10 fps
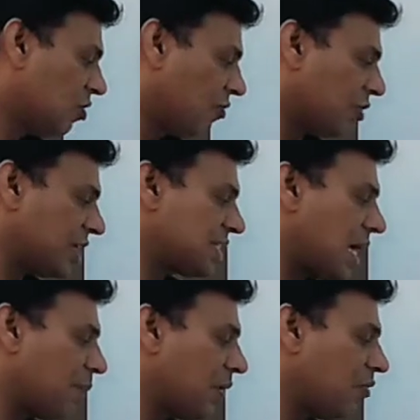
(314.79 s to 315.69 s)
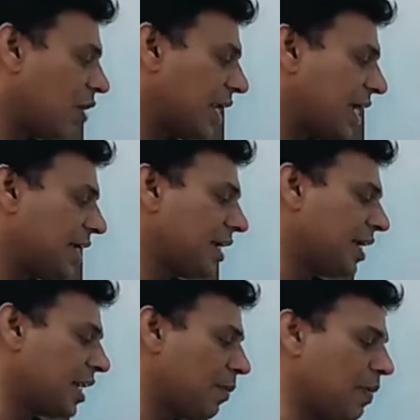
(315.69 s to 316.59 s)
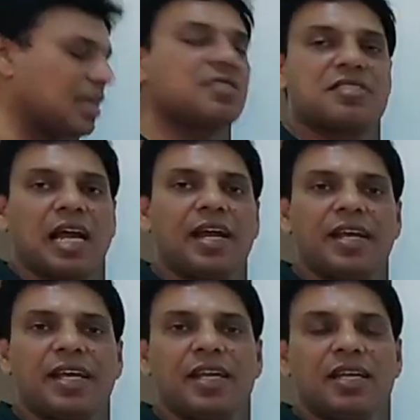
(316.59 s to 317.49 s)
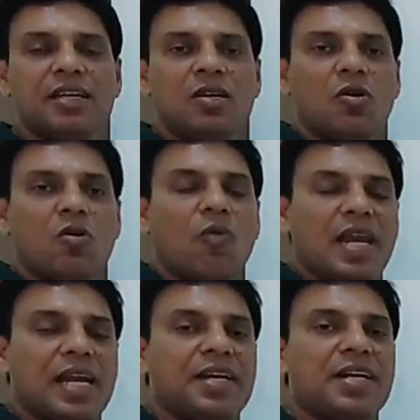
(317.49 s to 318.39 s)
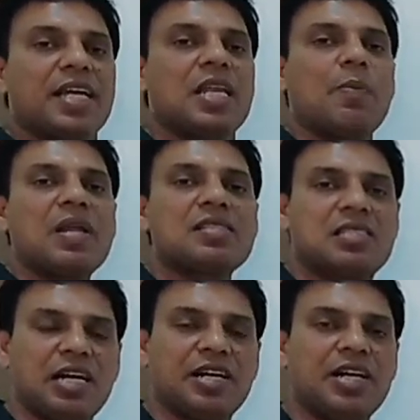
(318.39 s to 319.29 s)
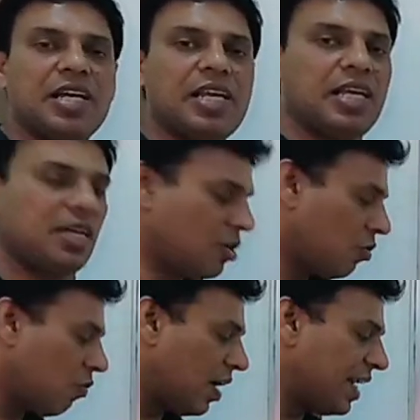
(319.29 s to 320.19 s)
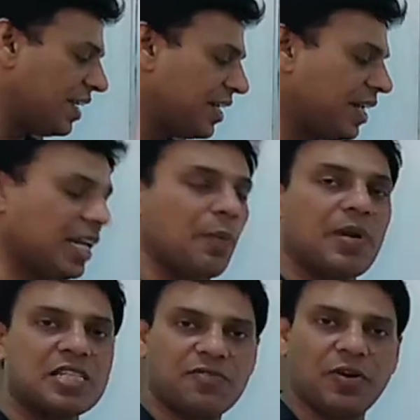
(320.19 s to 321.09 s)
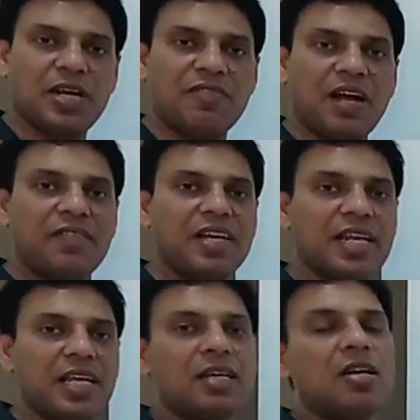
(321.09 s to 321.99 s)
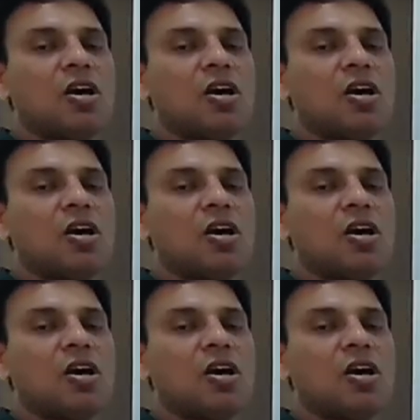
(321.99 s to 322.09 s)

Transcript: For example, 180 degree plus 10 degree, 180 degree plus 30 degree, 180 degree plus 45 degree.